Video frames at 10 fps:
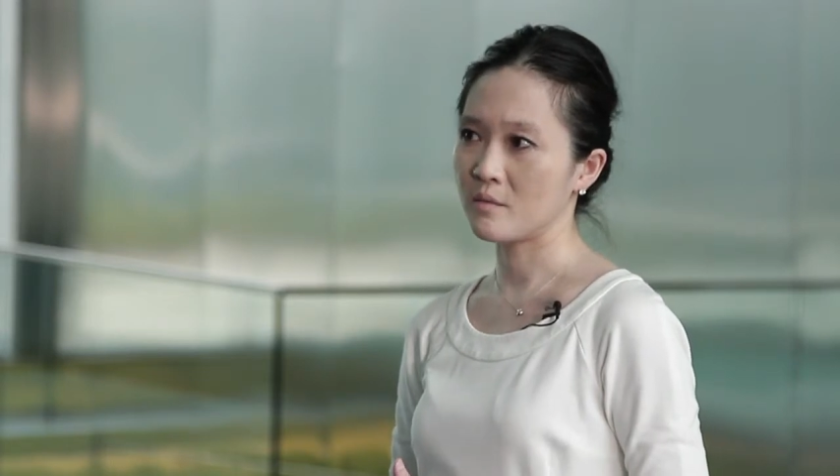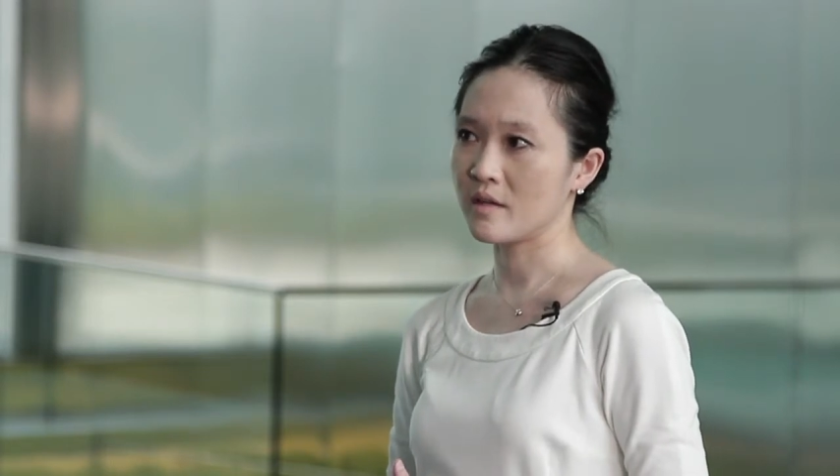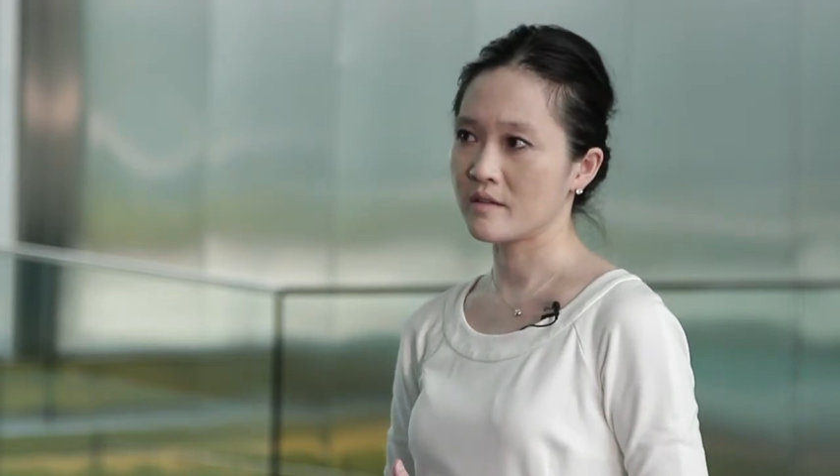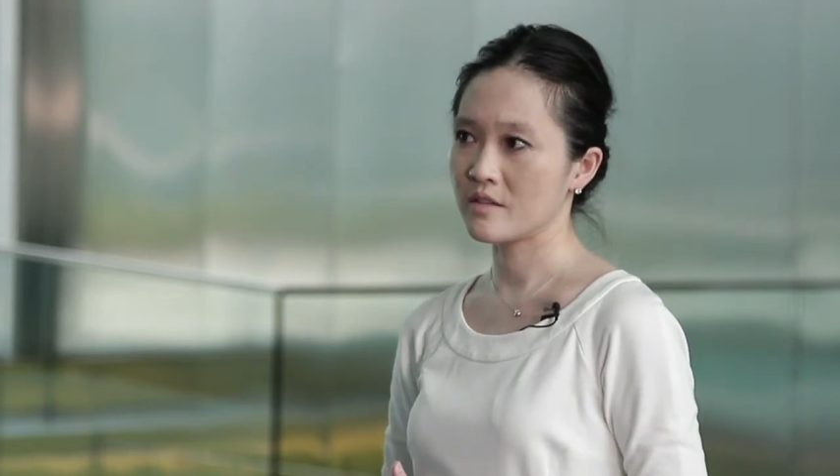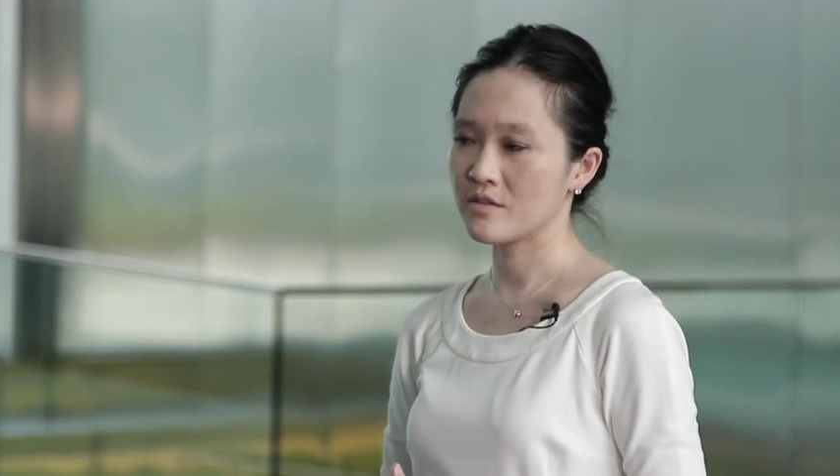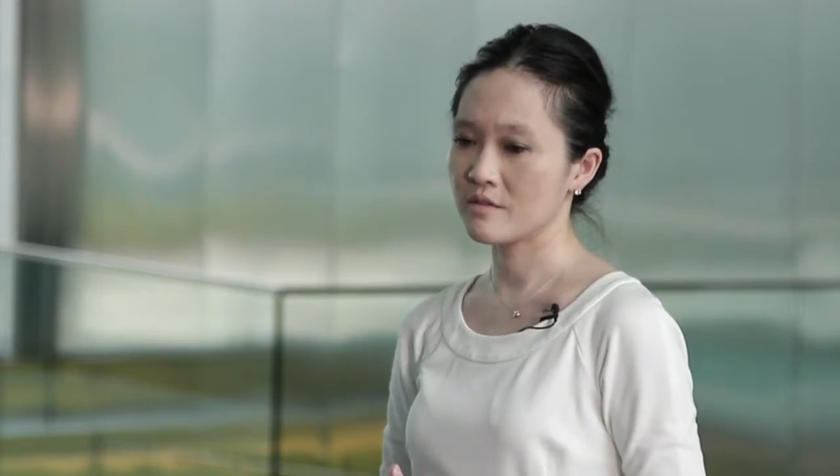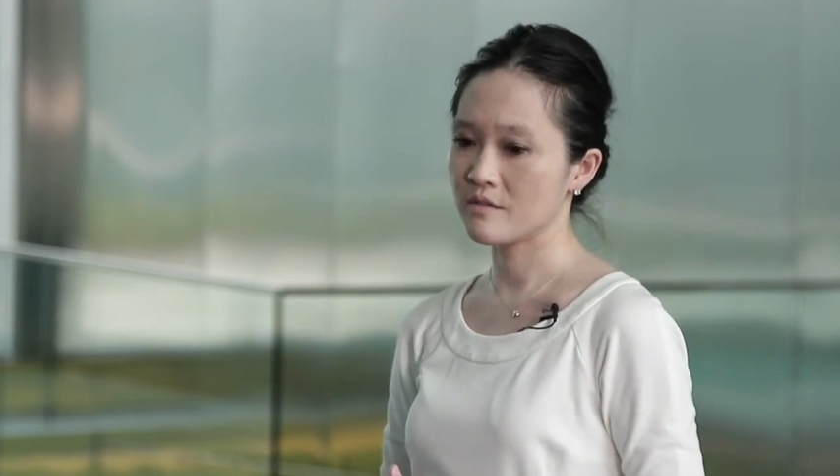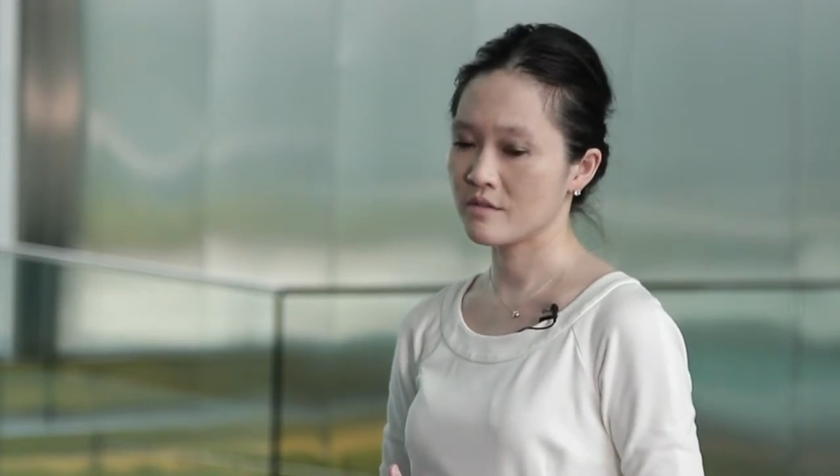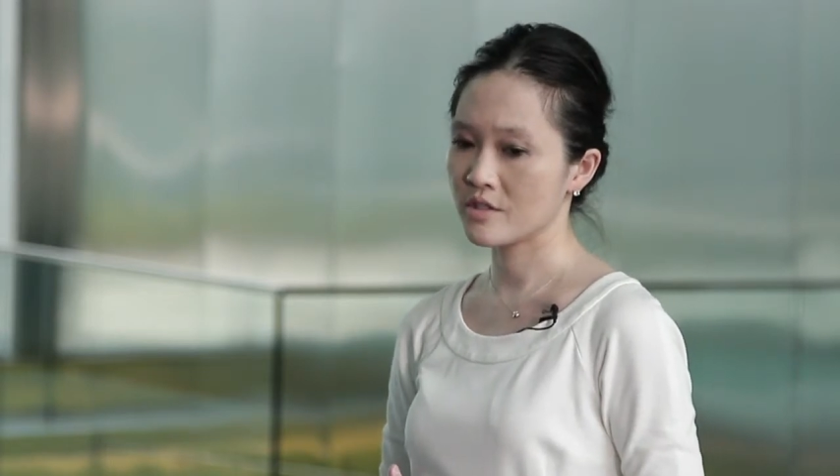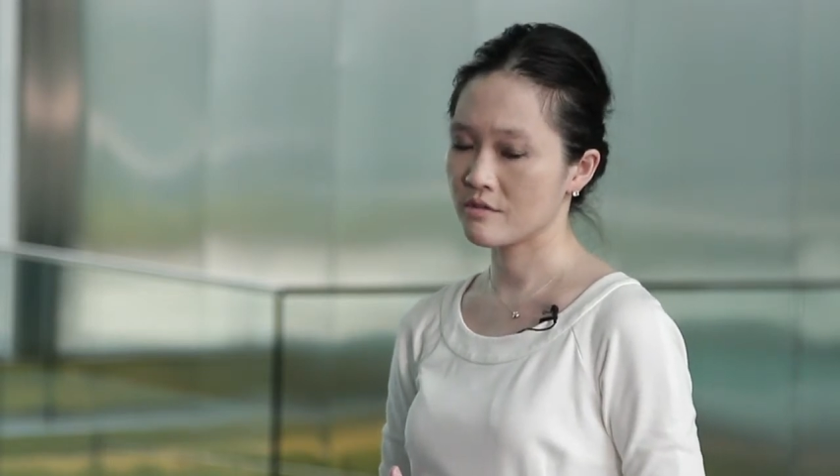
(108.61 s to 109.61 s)
one
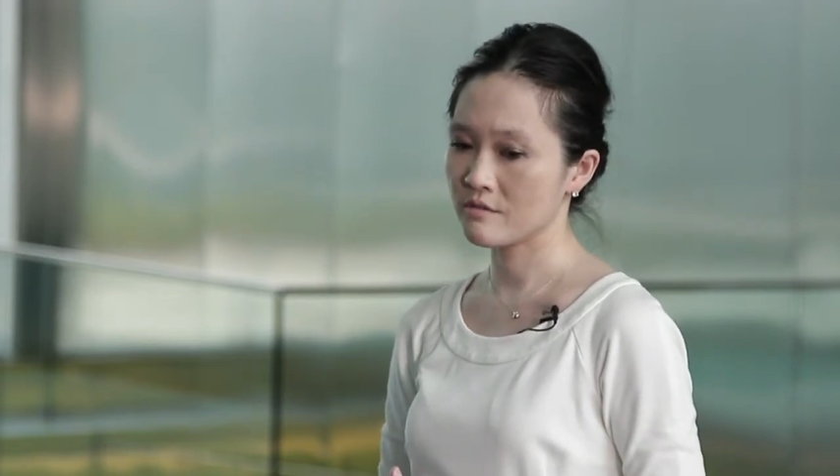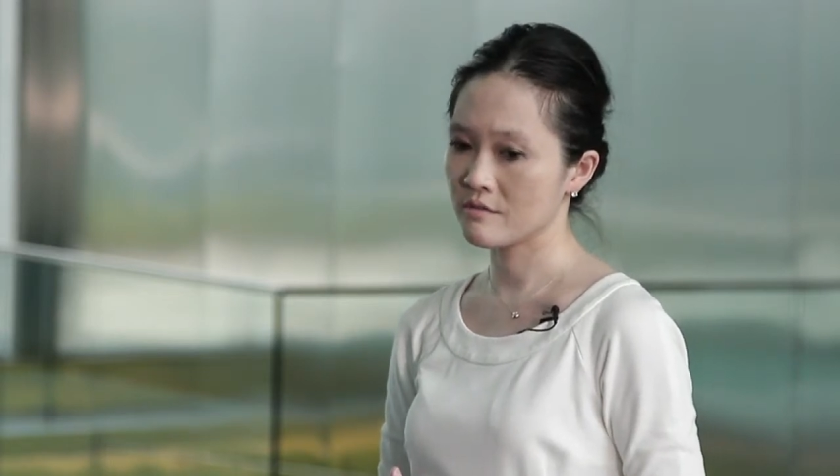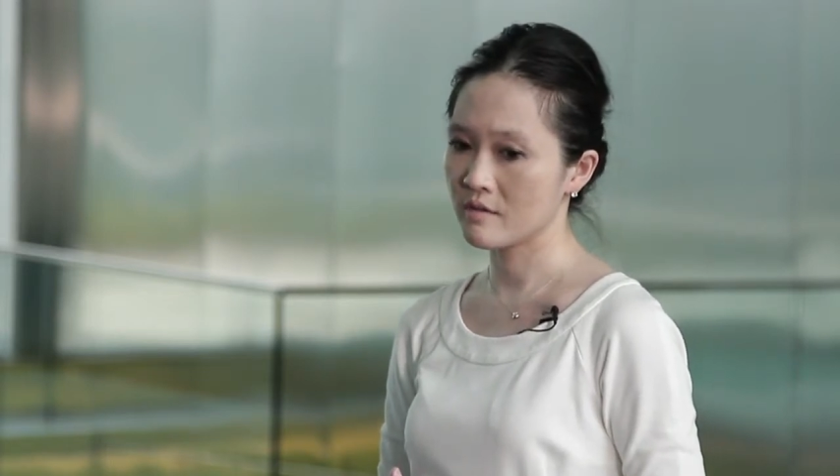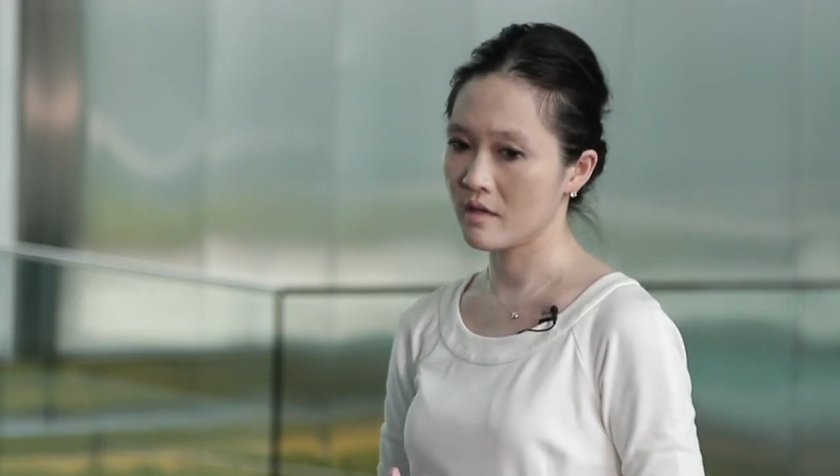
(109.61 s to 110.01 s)
to to